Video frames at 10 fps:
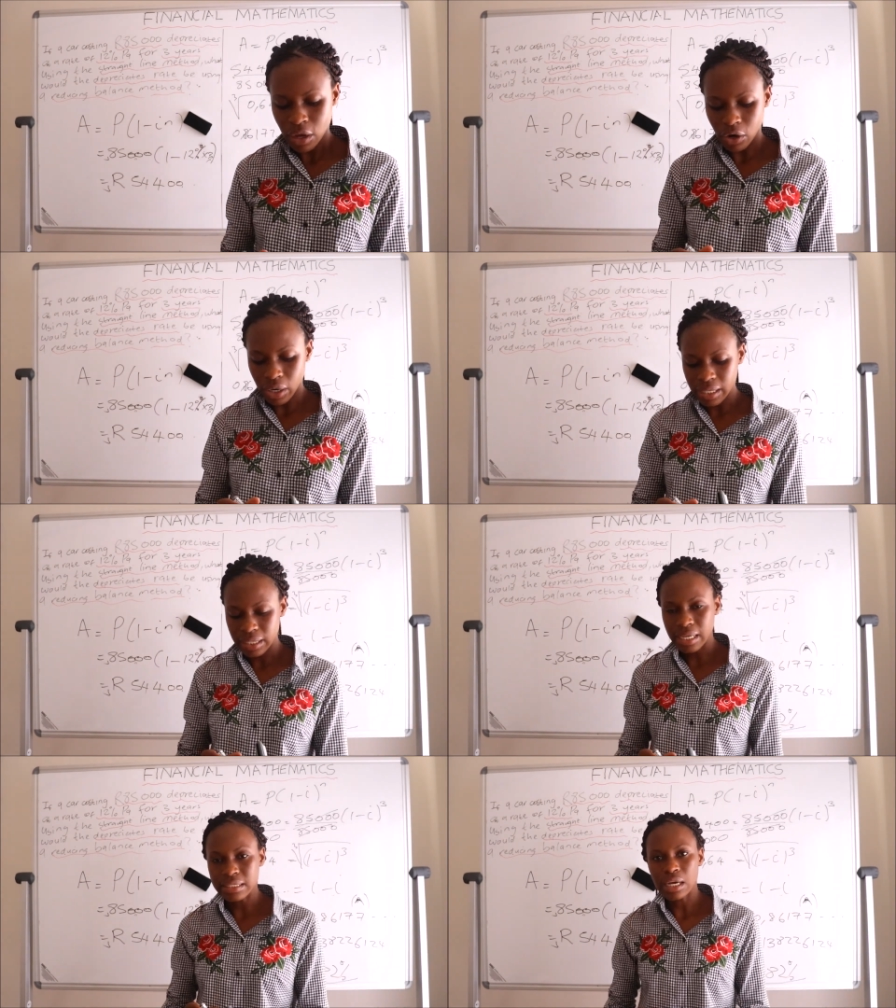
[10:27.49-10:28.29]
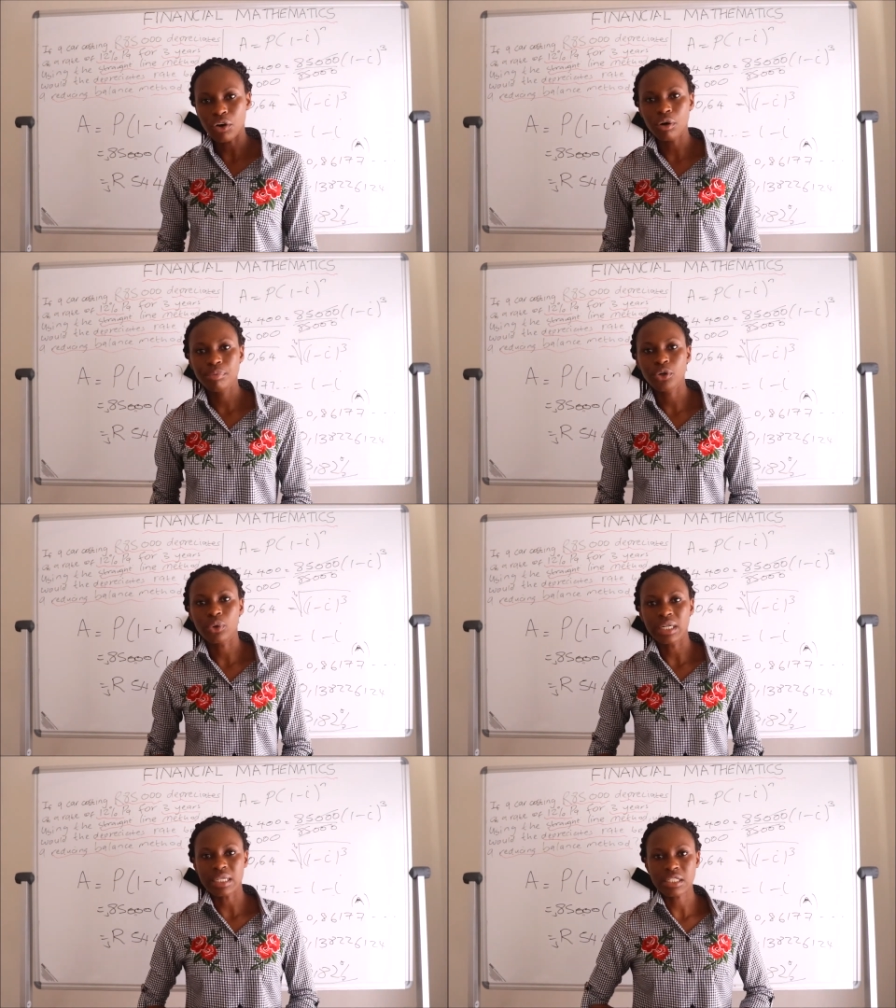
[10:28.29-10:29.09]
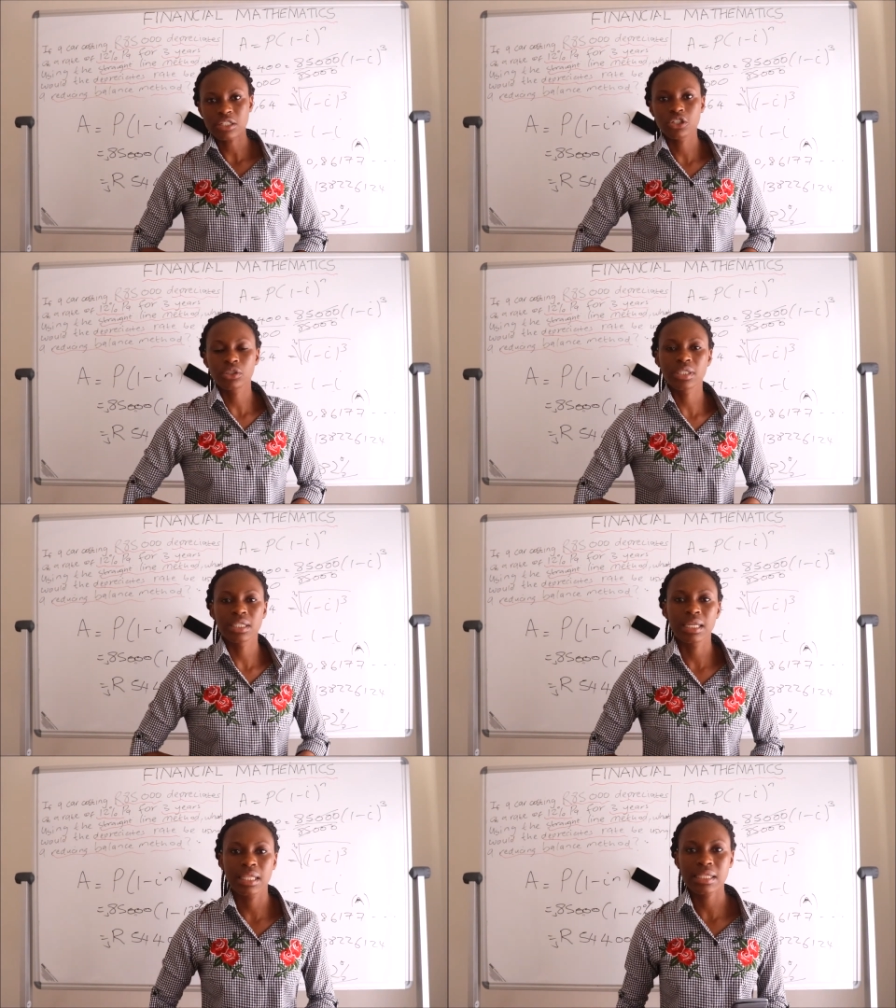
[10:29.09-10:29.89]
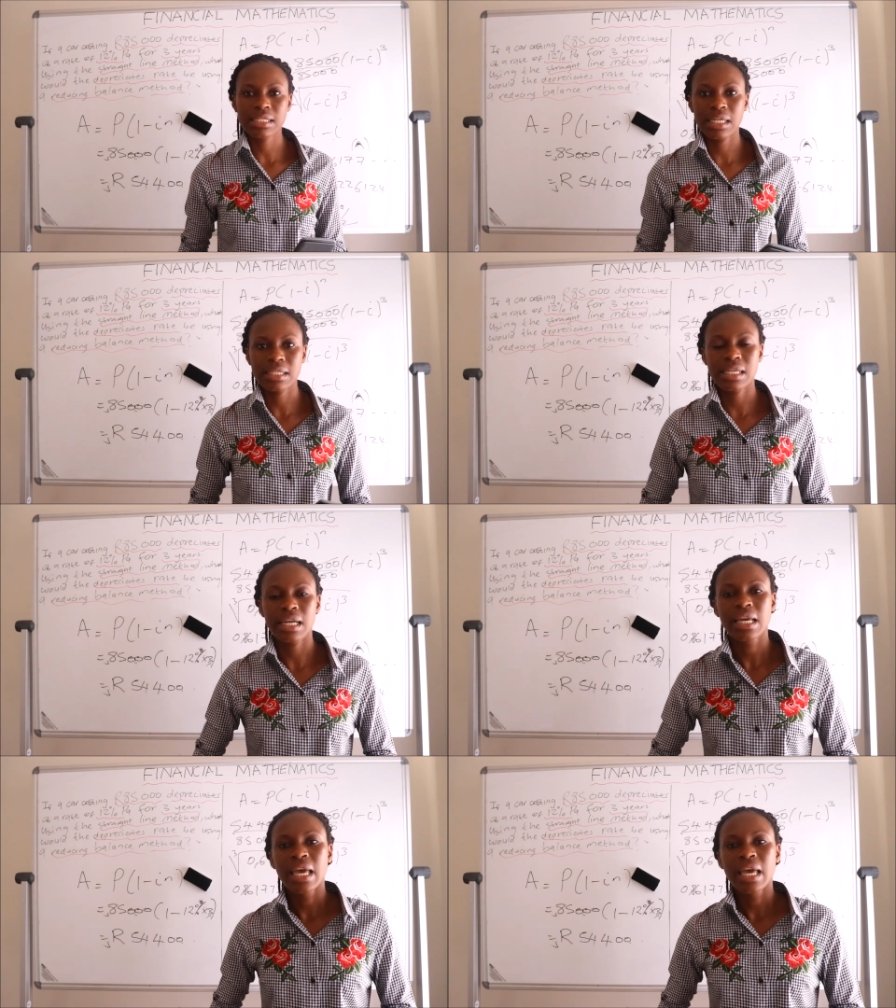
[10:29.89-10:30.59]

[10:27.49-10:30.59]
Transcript: All right guys, I hope you understood this lesson,